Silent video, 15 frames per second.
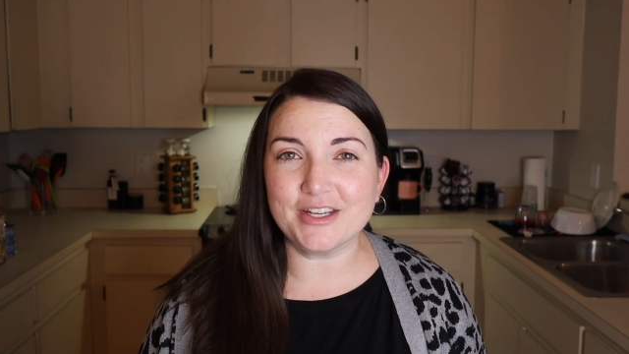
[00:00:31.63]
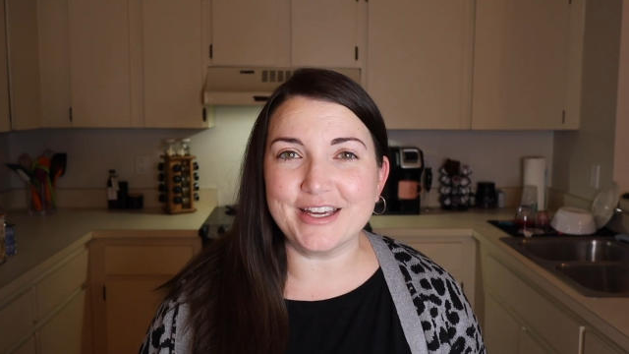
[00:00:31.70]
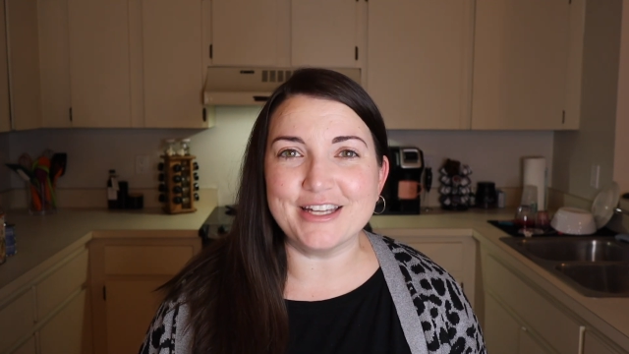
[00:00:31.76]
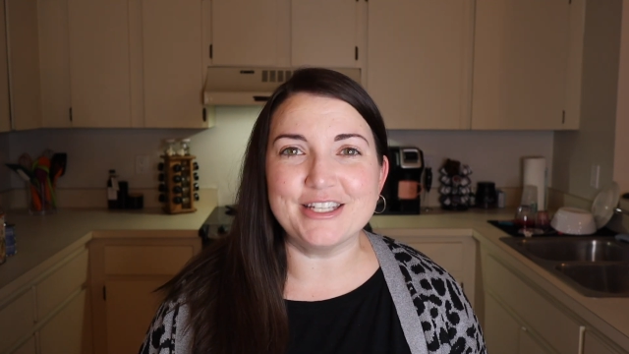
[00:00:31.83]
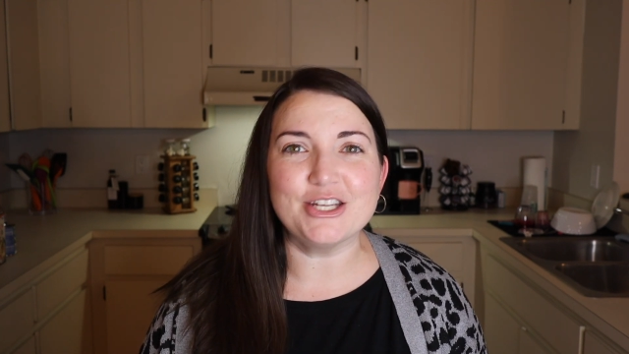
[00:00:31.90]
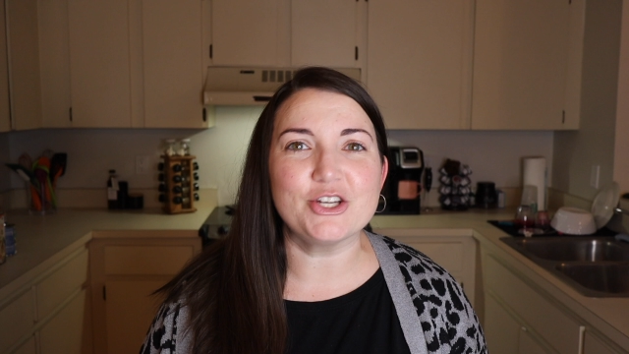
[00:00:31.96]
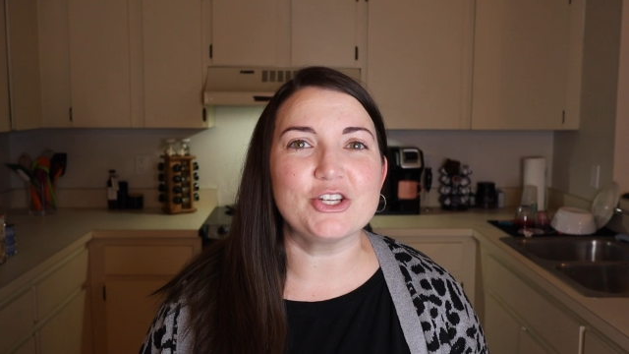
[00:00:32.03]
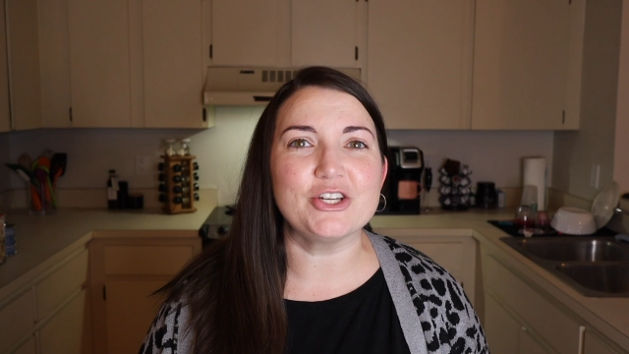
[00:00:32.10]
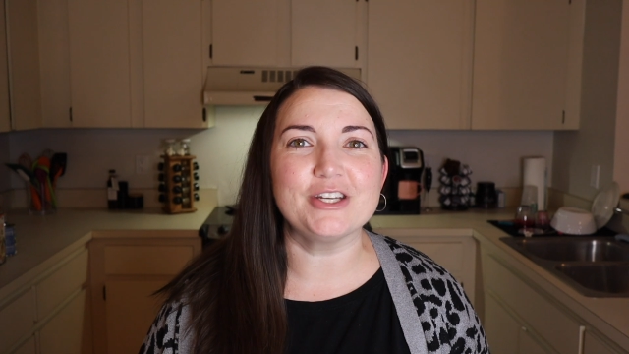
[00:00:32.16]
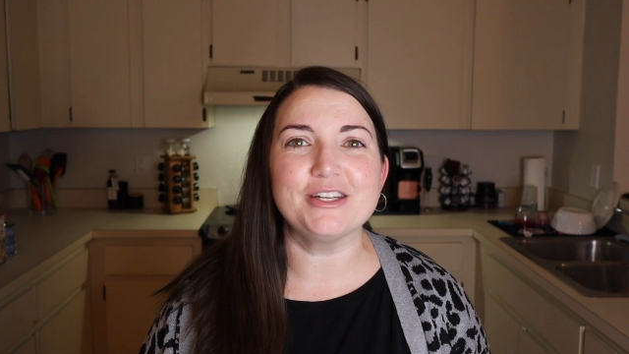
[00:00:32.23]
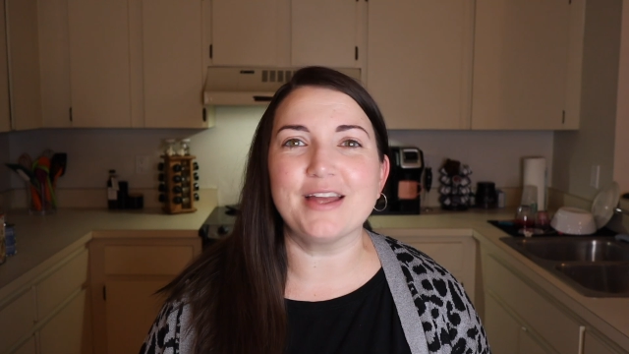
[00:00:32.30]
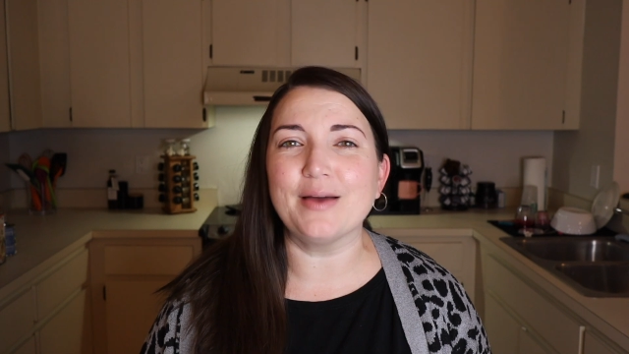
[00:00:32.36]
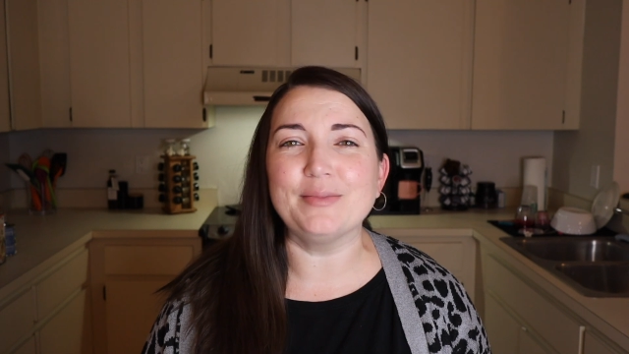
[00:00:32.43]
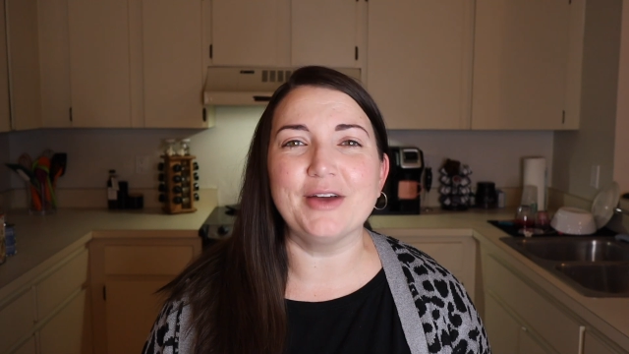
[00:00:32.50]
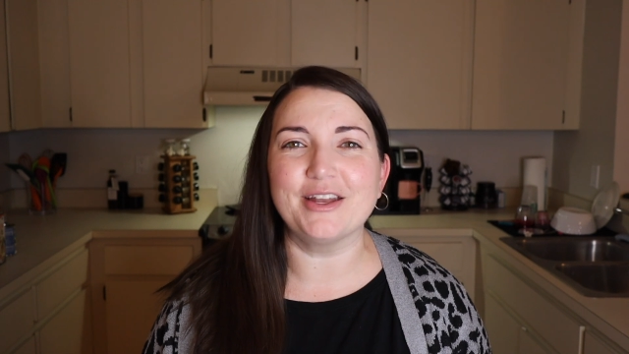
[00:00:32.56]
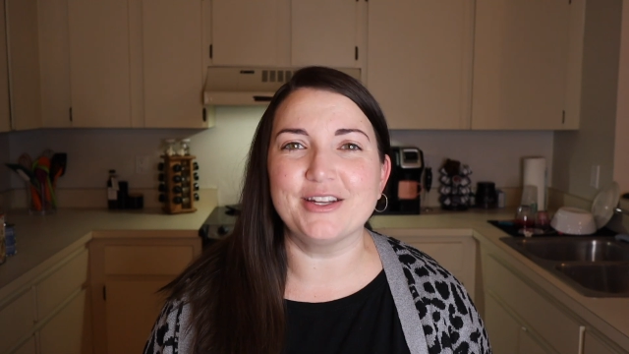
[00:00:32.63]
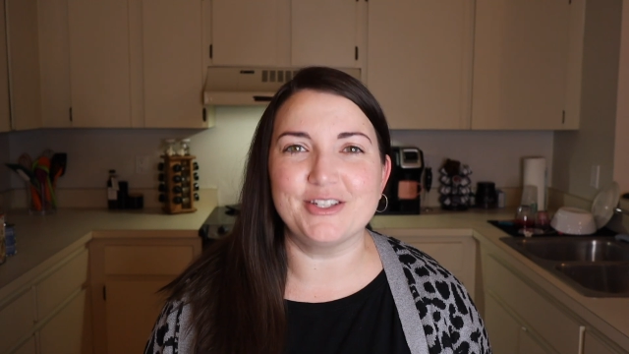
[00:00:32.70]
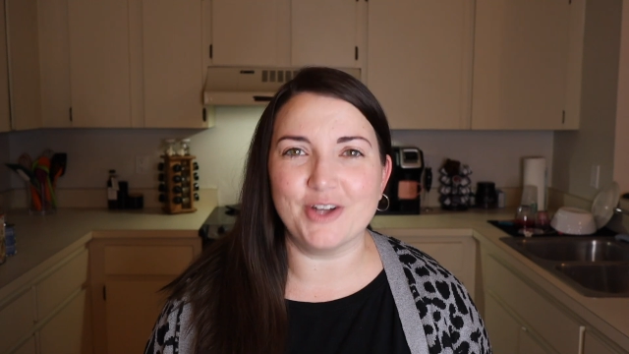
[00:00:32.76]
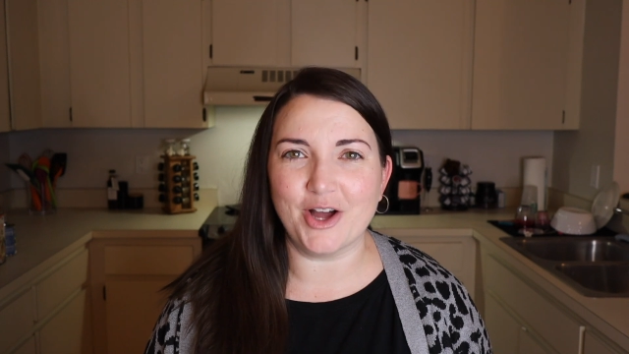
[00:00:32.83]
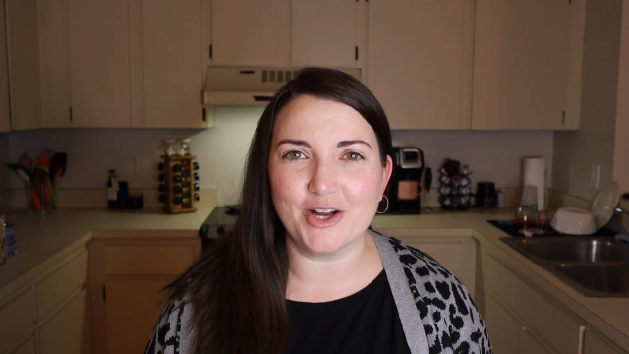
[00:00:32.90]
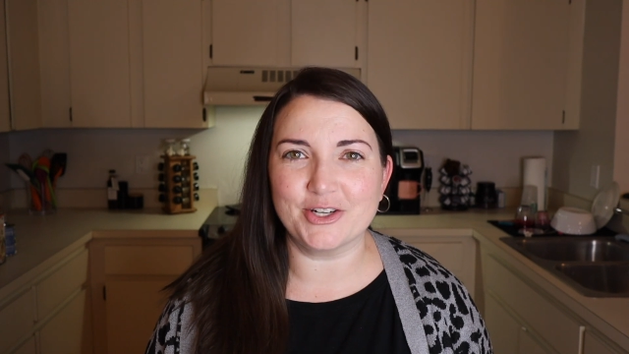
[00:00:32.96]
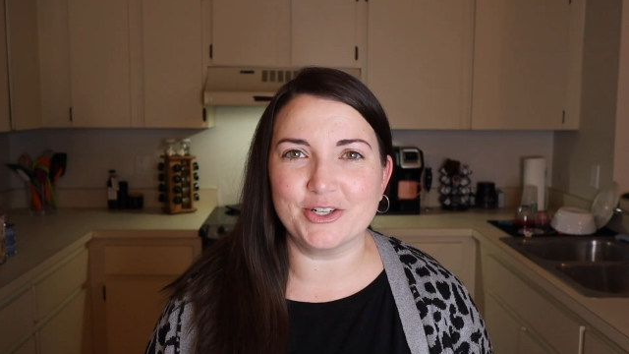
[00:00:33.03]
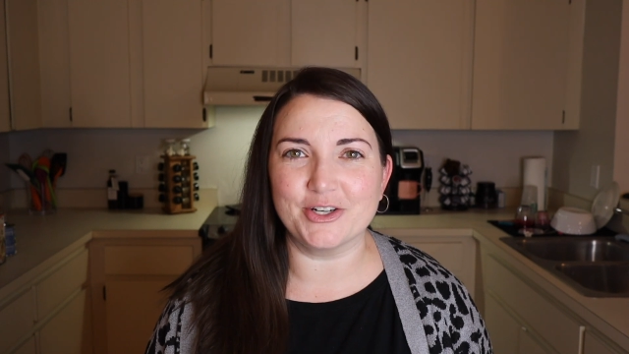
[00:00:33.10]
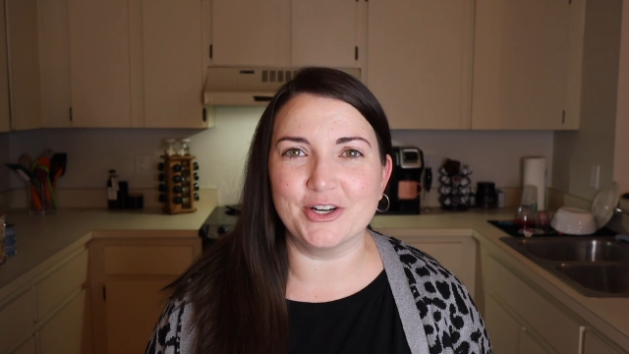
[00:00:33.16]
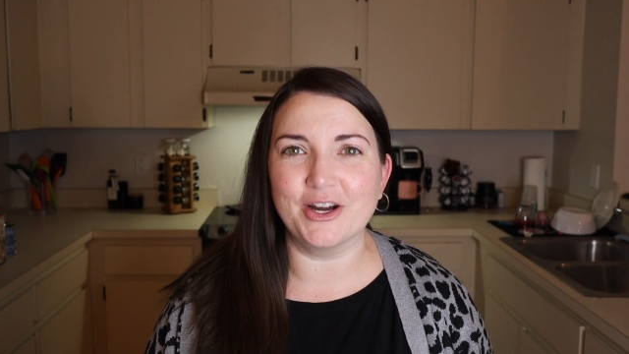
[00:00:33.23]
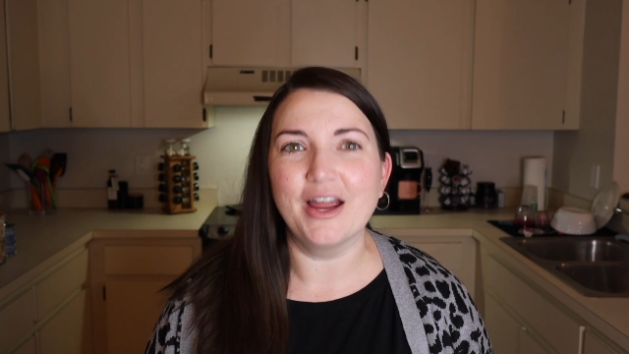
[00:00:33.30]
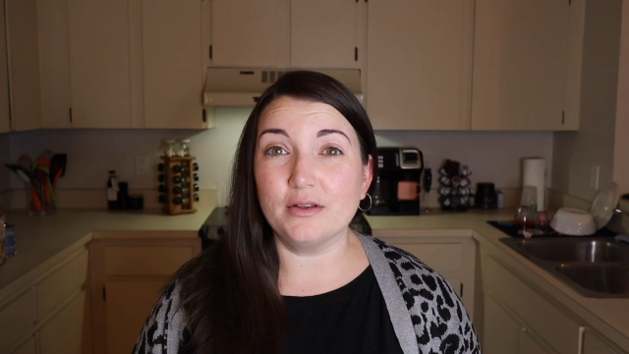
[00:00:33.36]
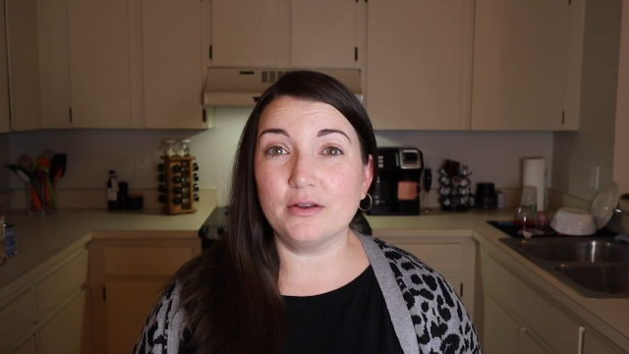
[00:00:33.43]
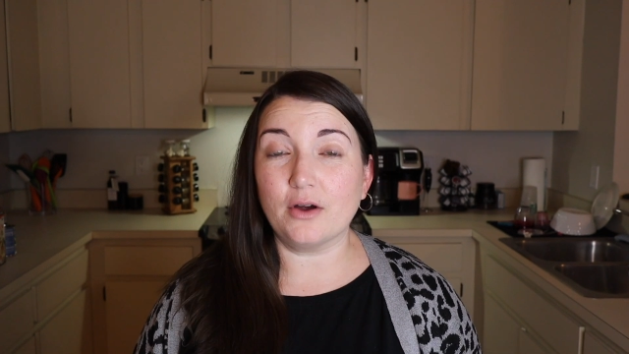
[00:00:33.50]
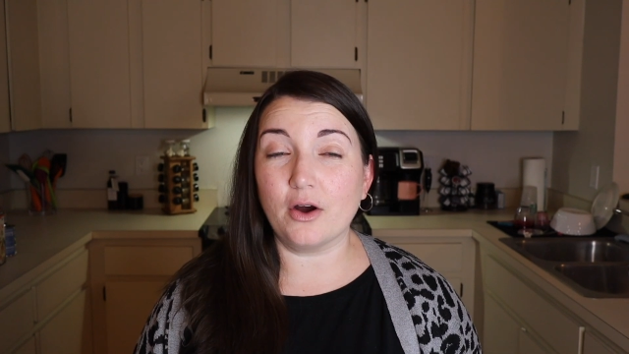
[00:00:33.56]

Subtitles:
dietitian, I'm not a doctor,